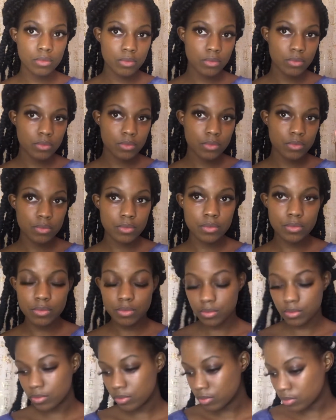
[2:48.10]
me. And
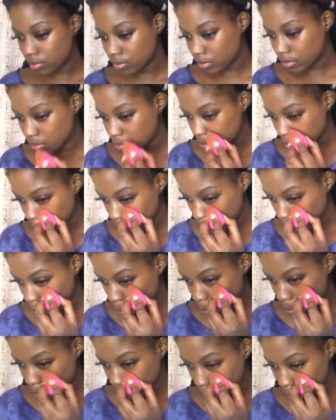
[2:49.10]
by using this concealer,
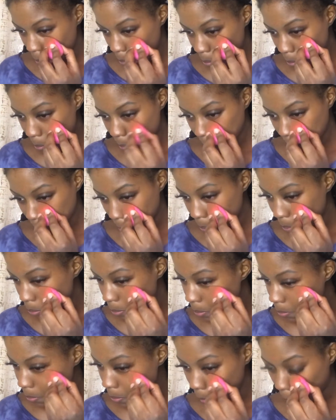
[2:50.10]
it brings back your tone
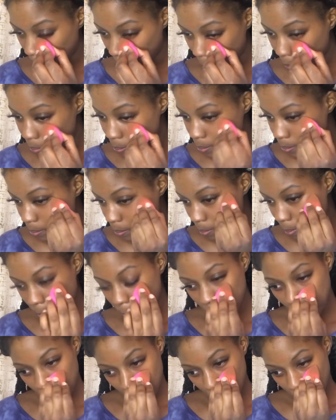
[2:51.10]
you're going for.
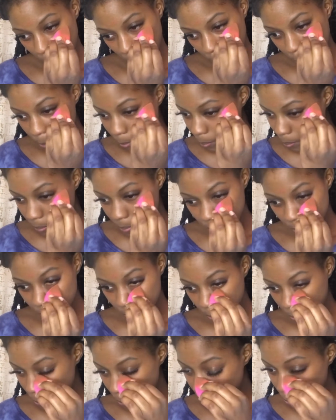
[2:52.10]
And I'm just blending
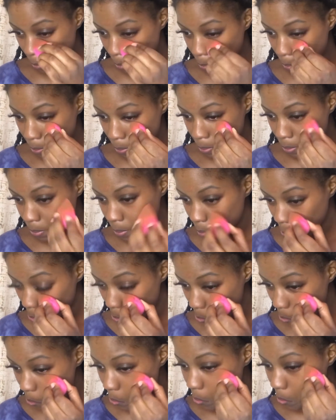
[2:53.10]
this out with a sponge.
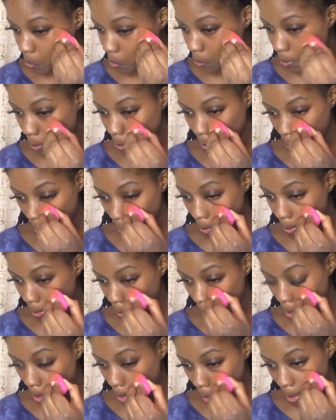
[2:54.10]
You can use a brush or a
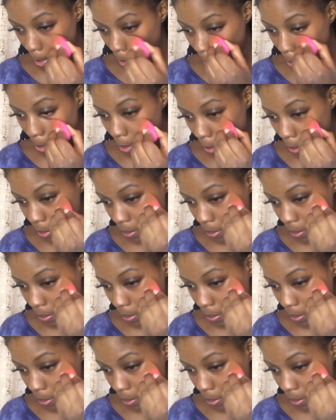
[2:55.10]
sponge, whatever you'd